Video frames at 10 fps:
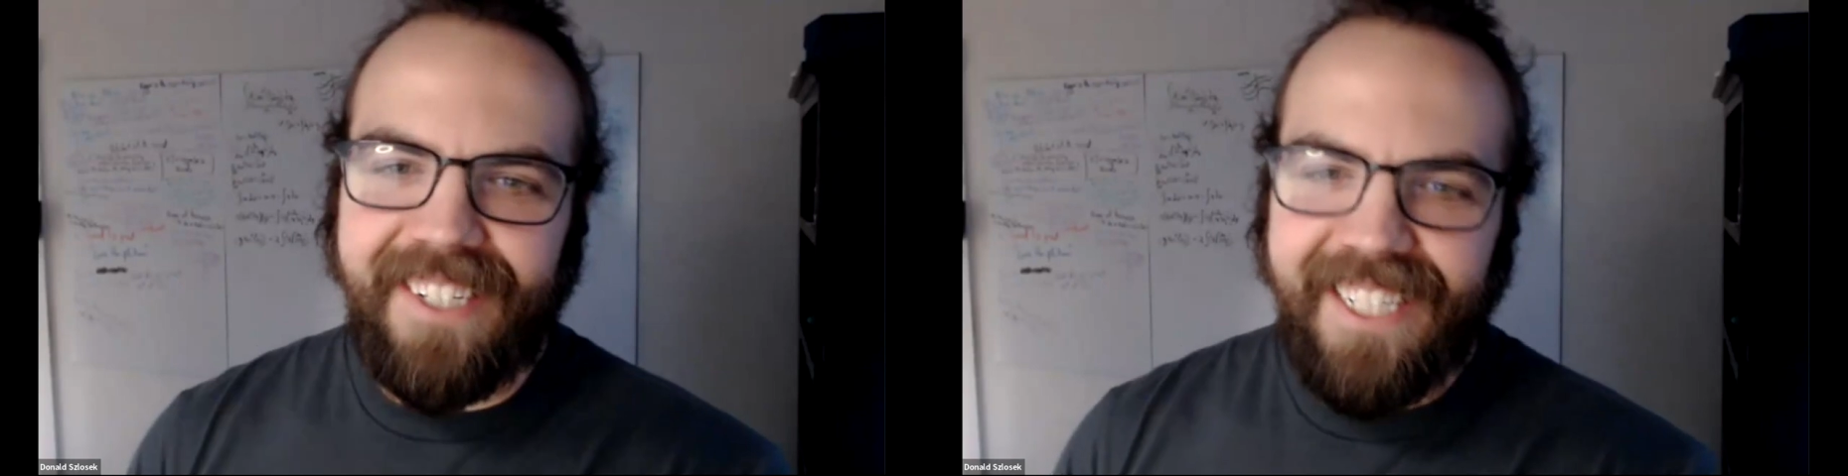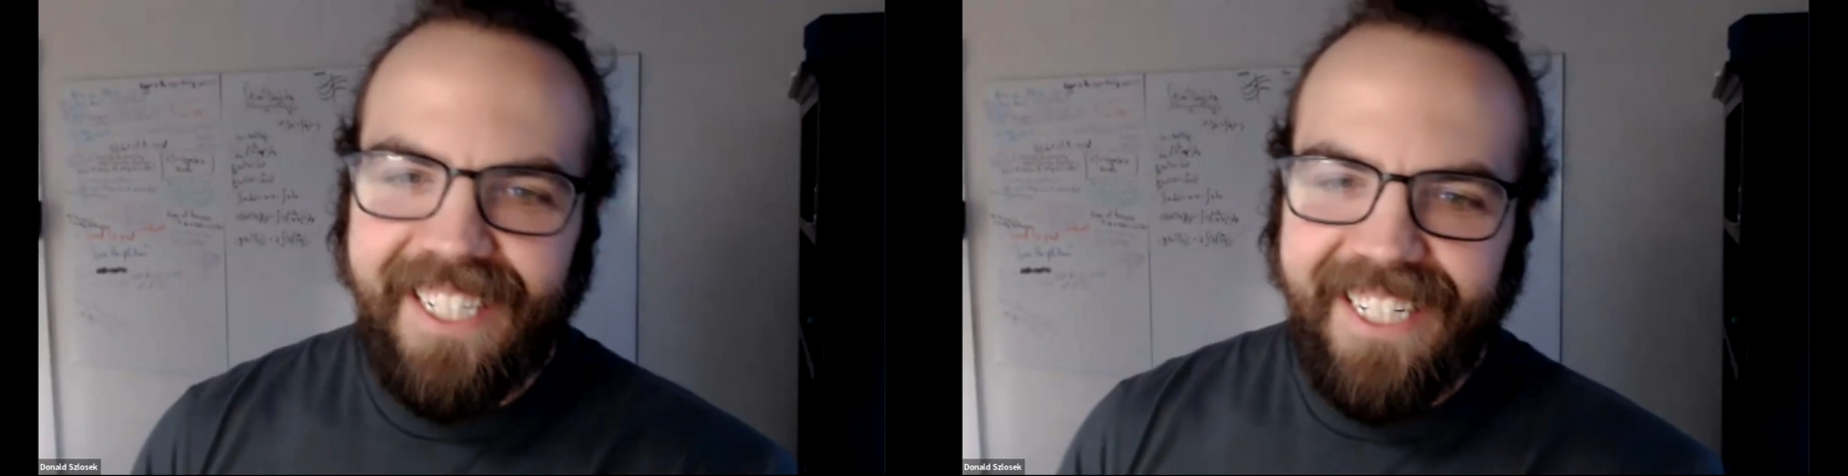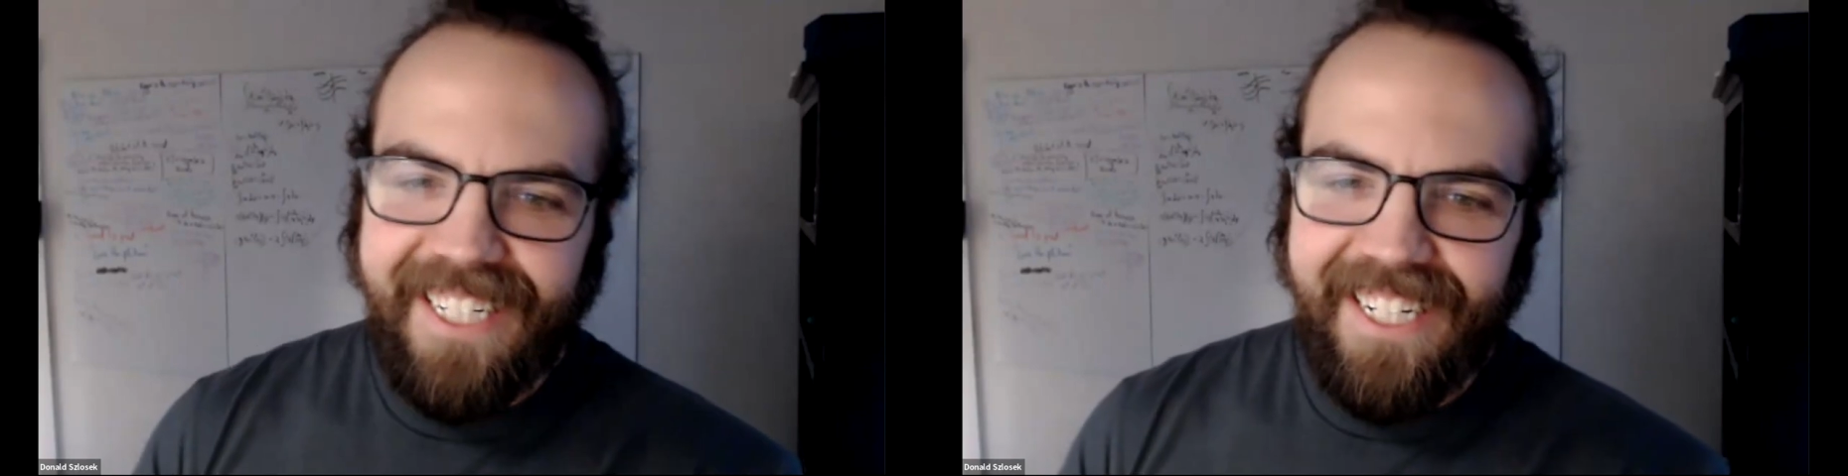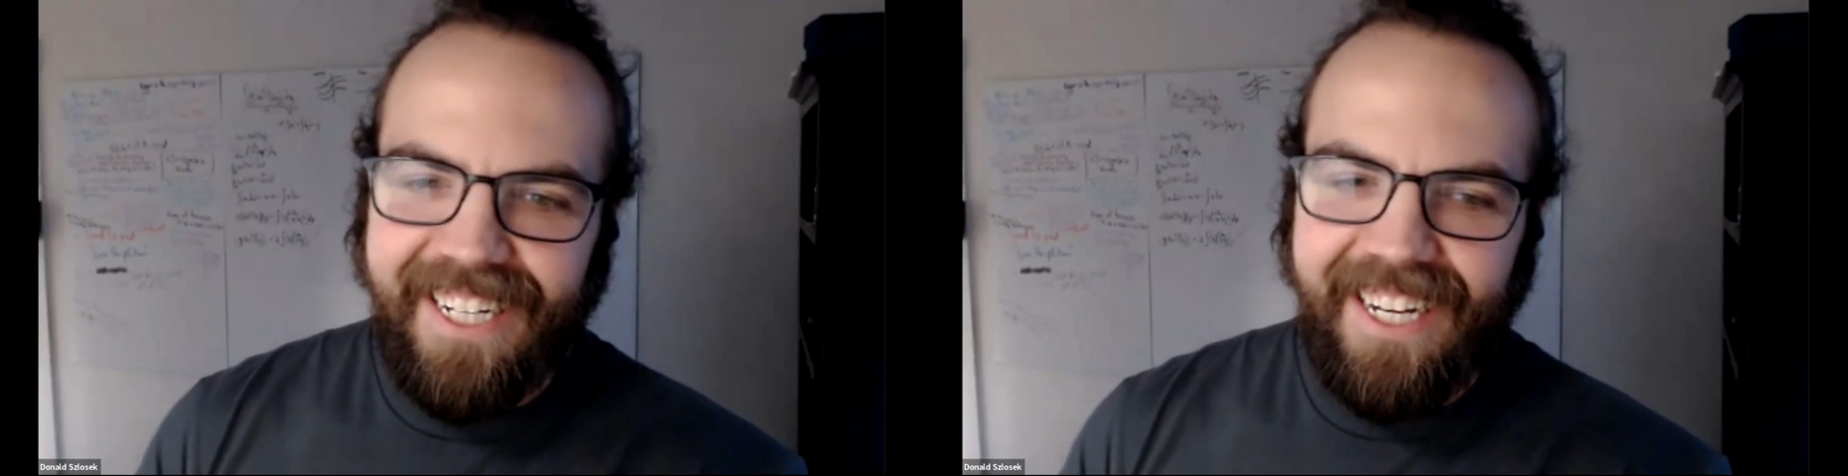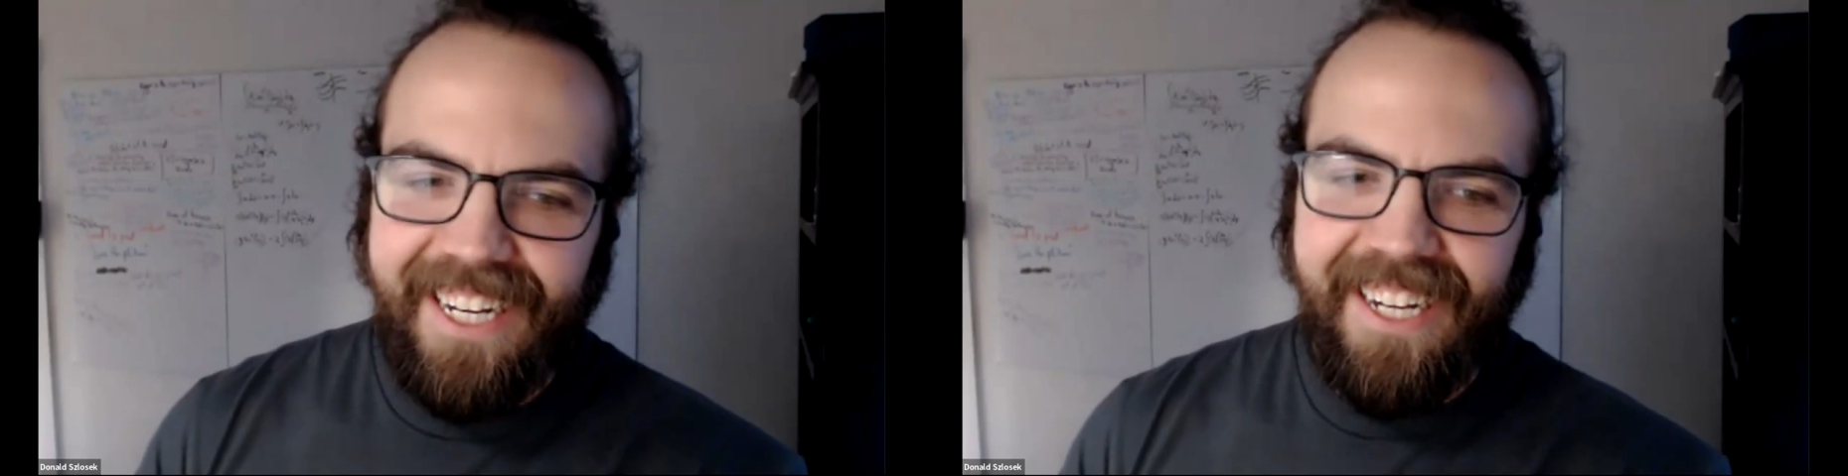it
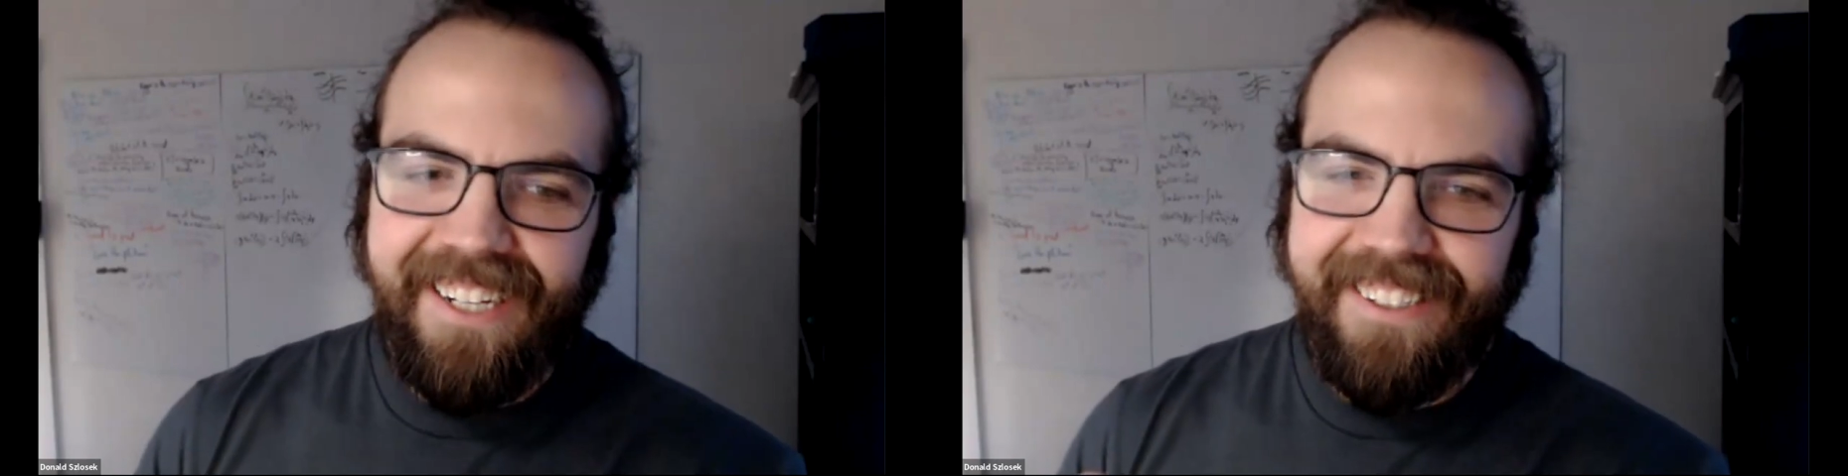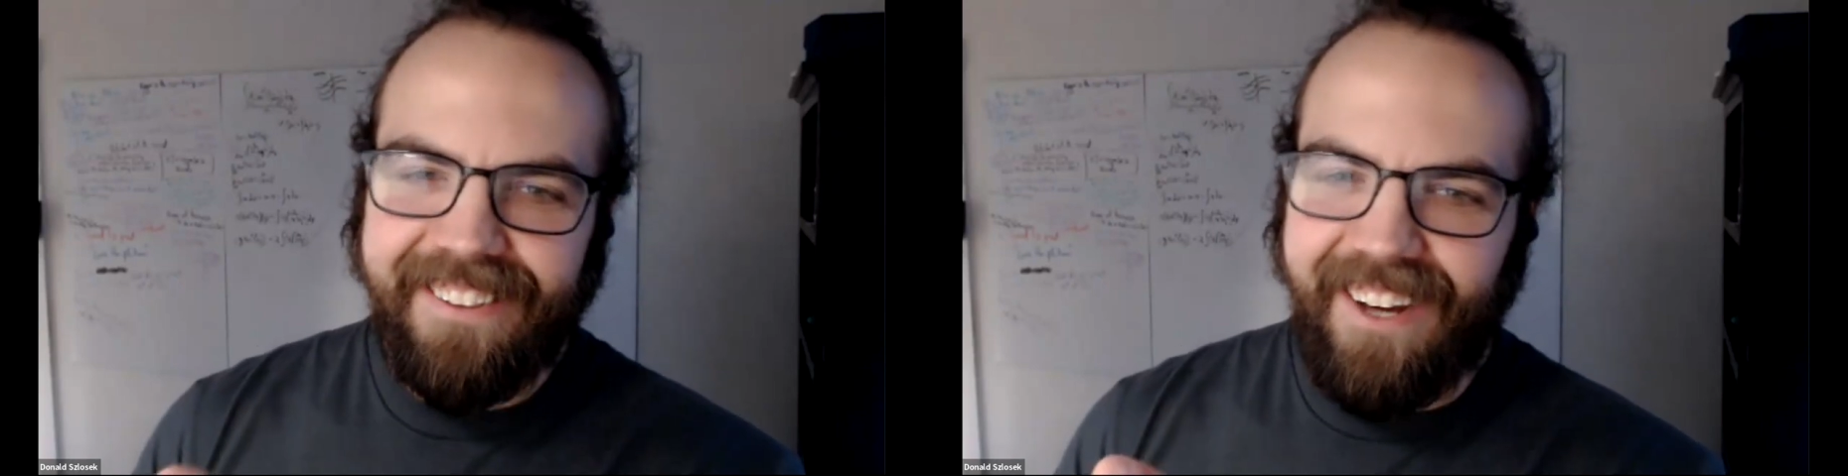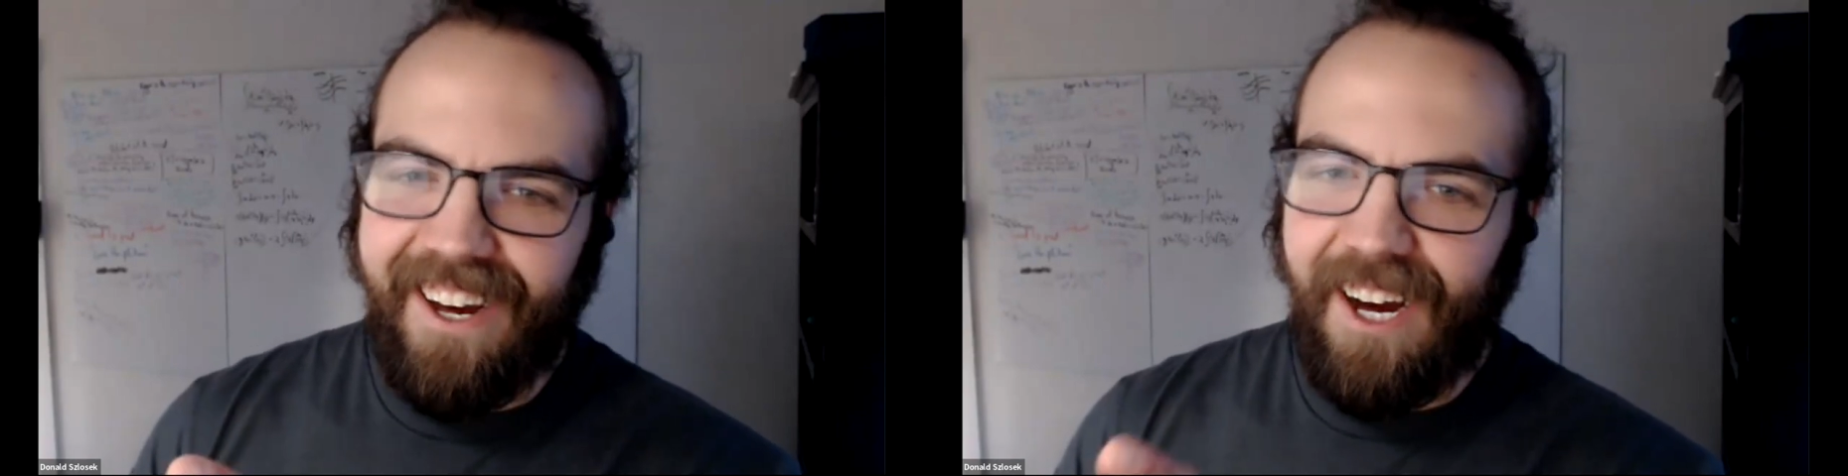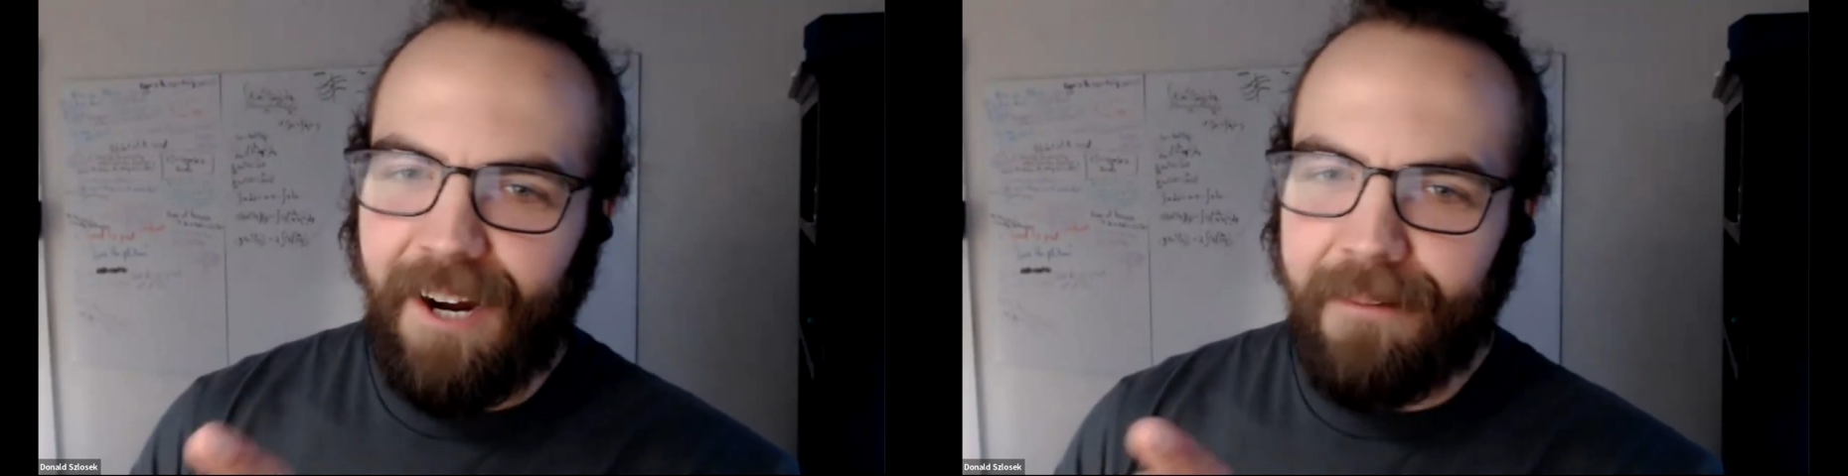and uh,